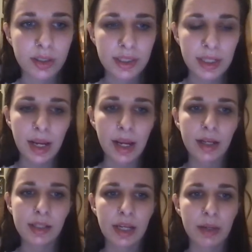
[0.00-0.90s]
CA
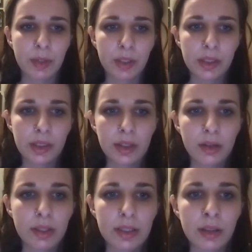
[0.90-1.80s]
examines the
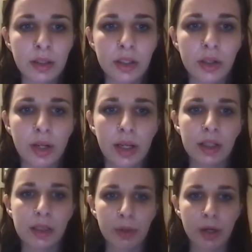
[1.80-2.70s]
recently
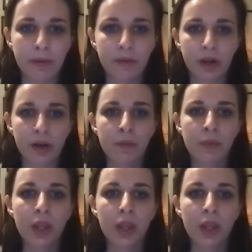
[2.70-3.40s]
donated sperm for